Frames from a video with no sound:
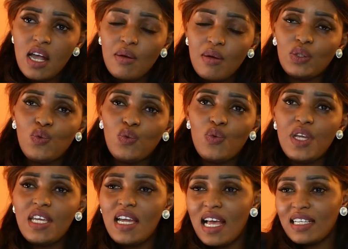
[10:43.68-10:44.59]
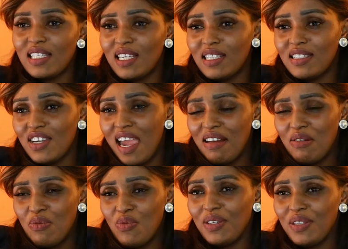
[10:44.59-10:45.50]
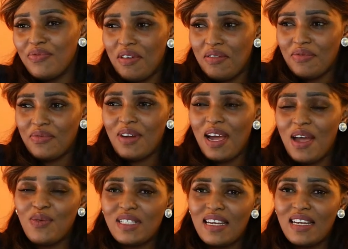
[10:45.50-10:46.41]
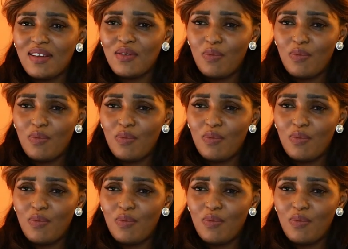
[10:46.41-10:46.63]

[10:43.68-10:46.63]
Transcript: But we, as a child, I was like,